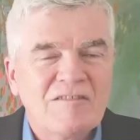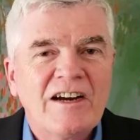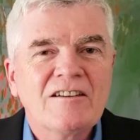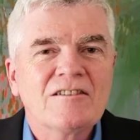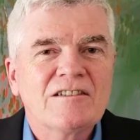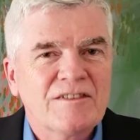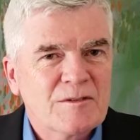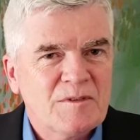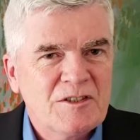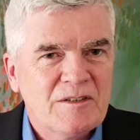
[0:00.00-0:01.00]
final difference
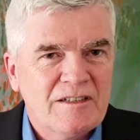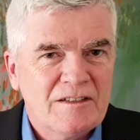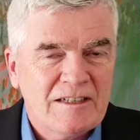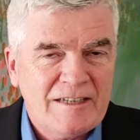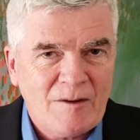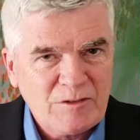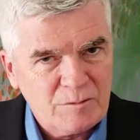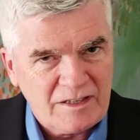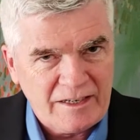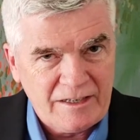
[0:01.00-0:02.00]
between adaptive
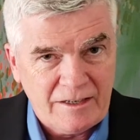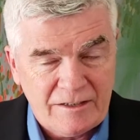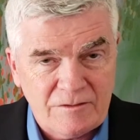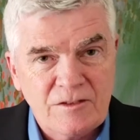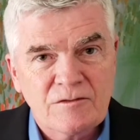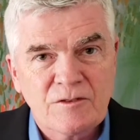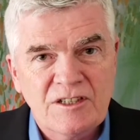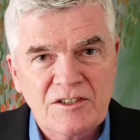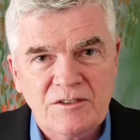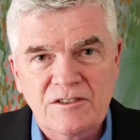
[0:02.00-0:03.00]
planning and
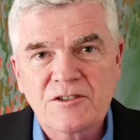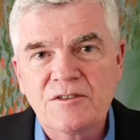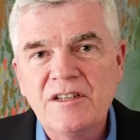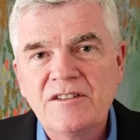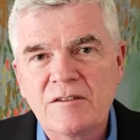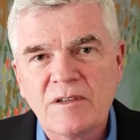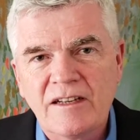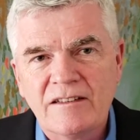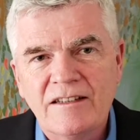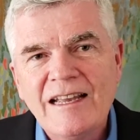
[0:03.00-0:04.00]
traditional strategic
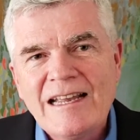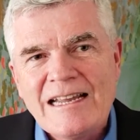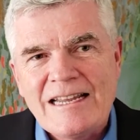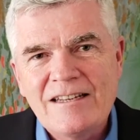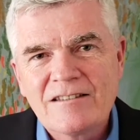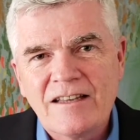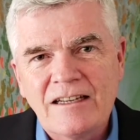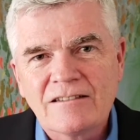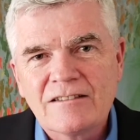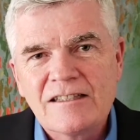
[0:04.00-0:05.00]
planning is
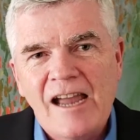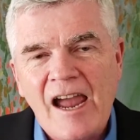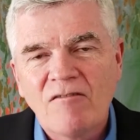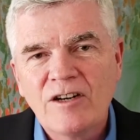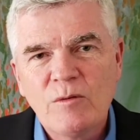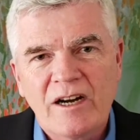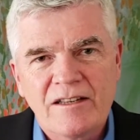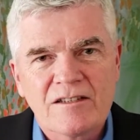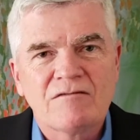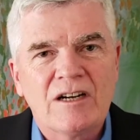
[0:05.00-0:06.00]
that everyone
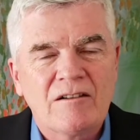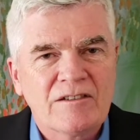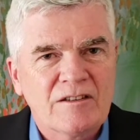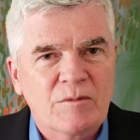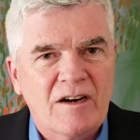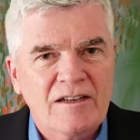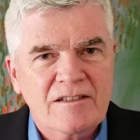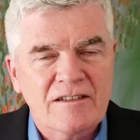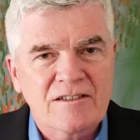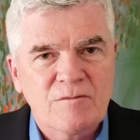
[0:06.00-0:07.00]
is involved in the
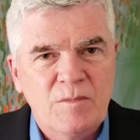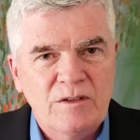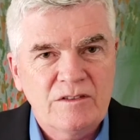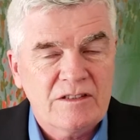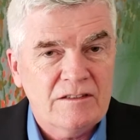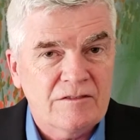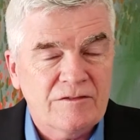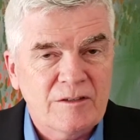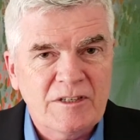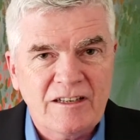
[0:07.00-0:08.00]
process, both in the
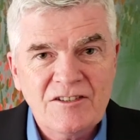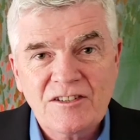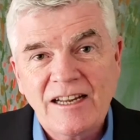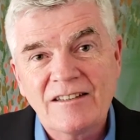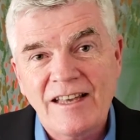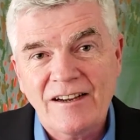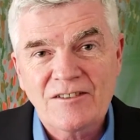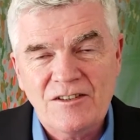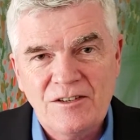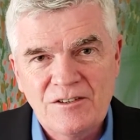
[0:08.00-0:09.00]
formulation and the
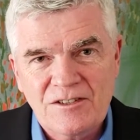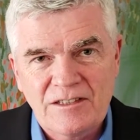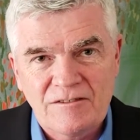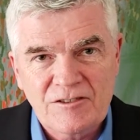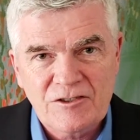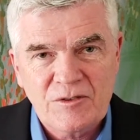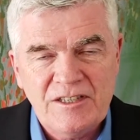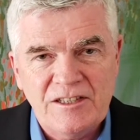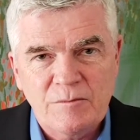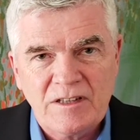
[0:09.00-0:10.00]
execution of
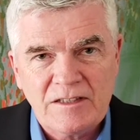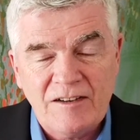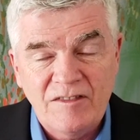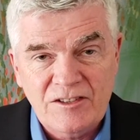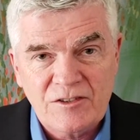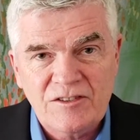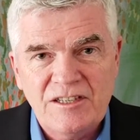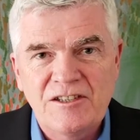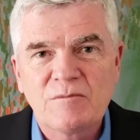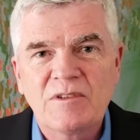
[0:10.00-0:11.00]
the strategic